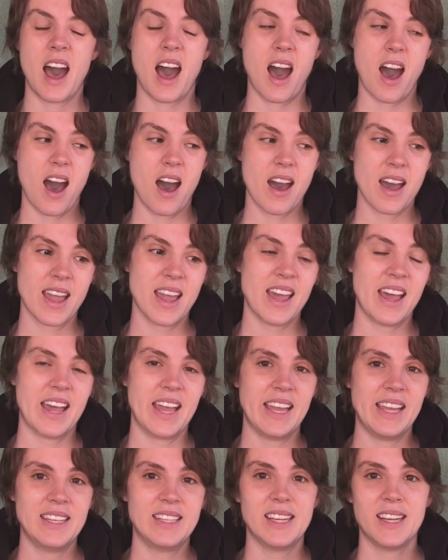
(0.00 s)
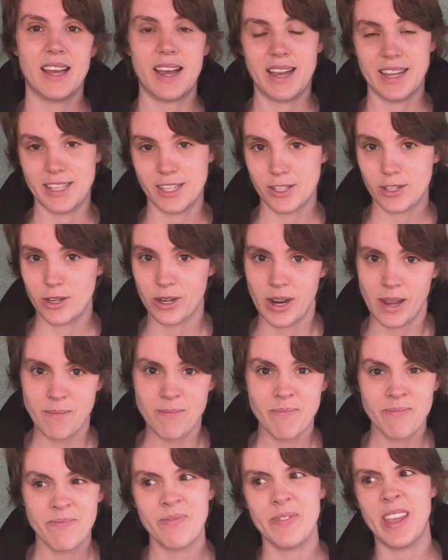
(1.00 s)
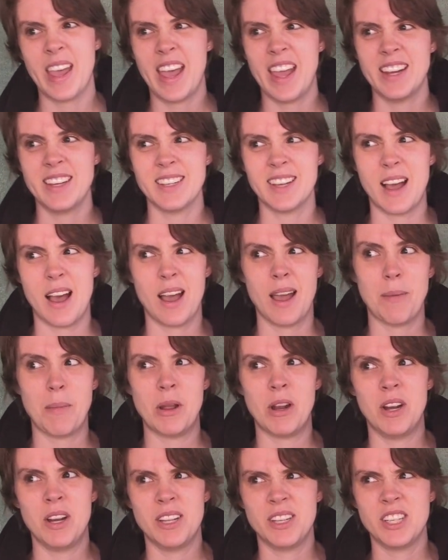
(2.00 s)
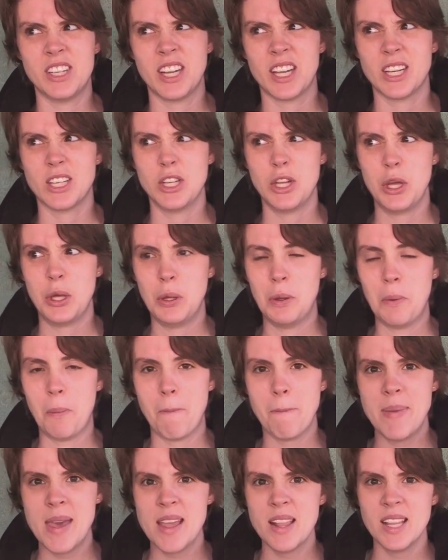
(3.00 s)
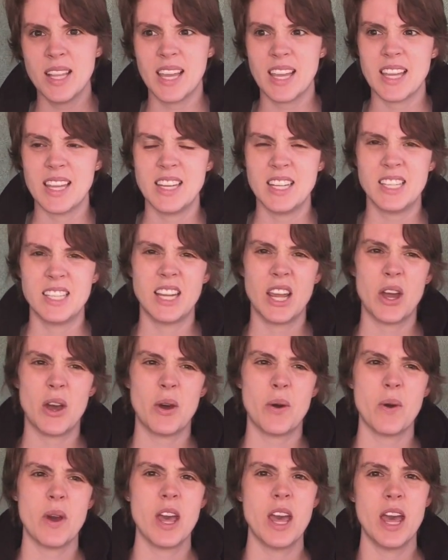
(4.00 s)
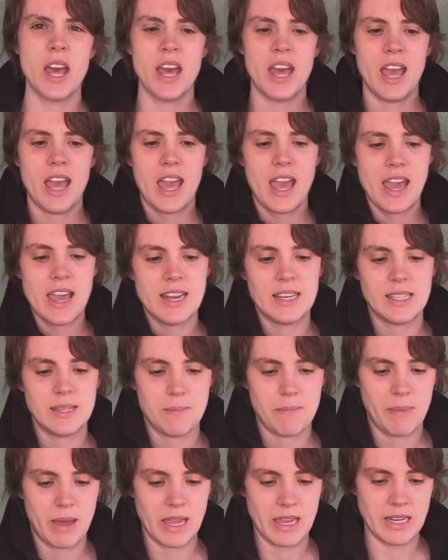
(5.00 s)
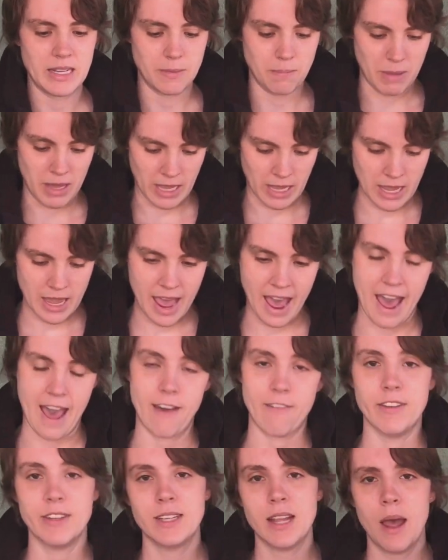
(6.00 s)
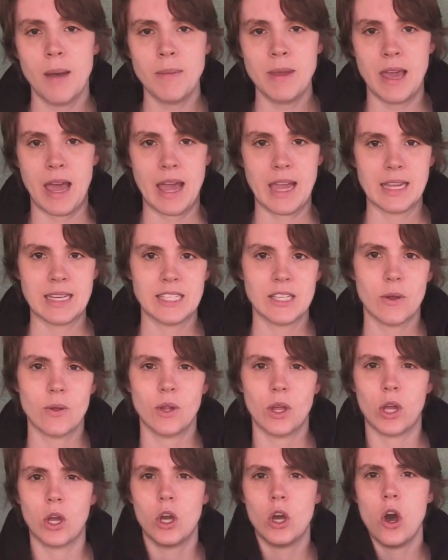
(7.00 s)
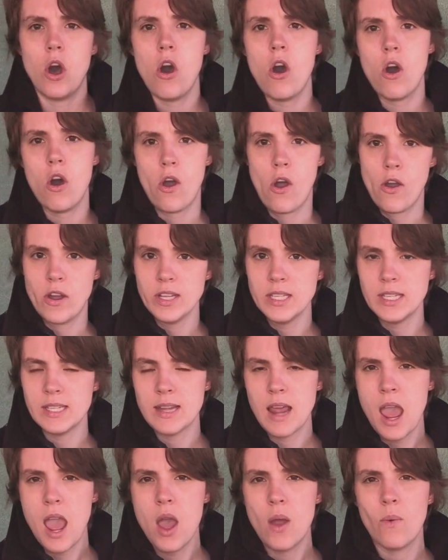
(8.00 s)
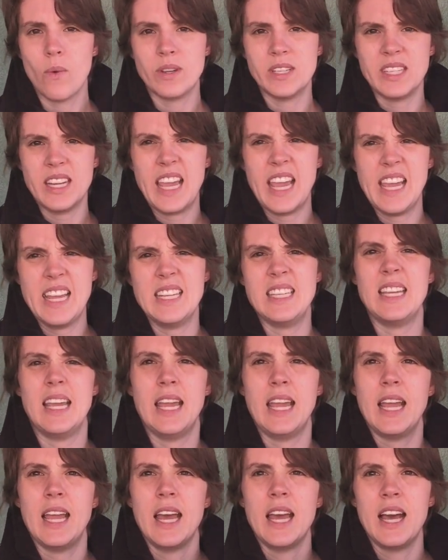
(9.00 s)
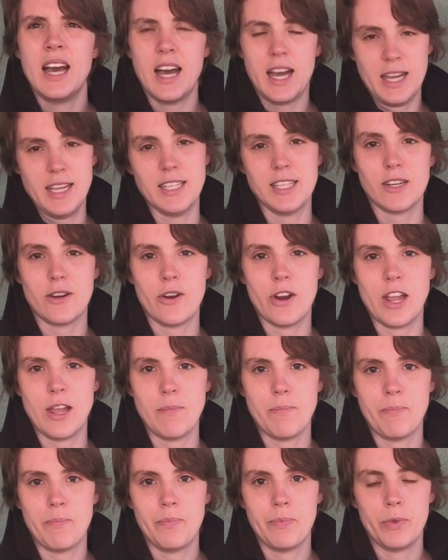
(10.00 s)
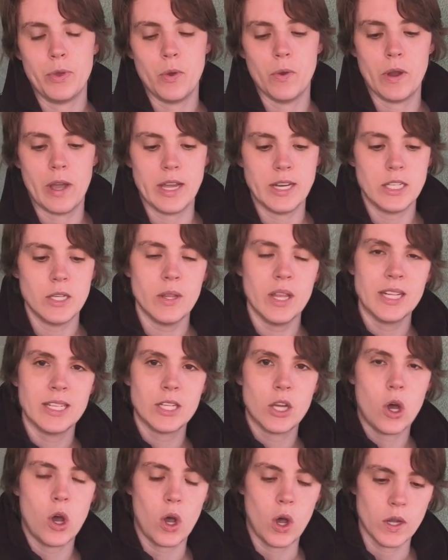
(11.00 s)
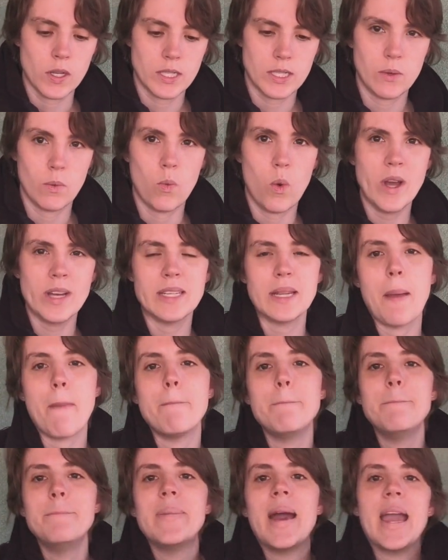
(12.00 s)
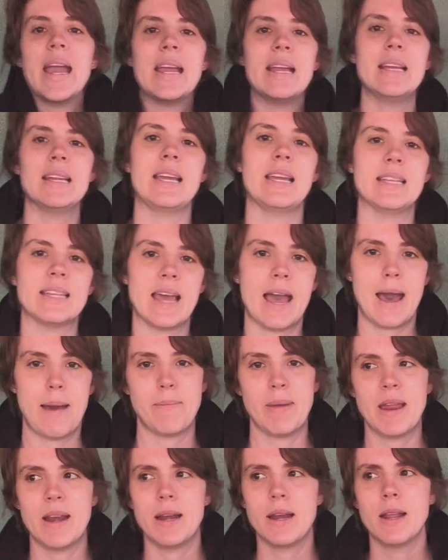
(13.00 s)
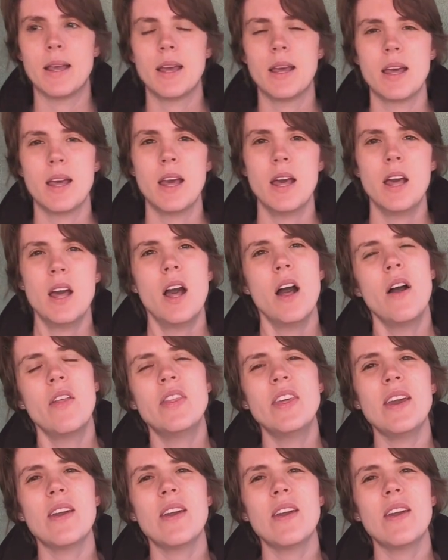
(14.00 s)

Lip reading: I ate ice cream and I'm allergic to milk, and so it made me have a tummy ache. So the cause was eating ice cream. Alright, so that's cause. What made it happen? The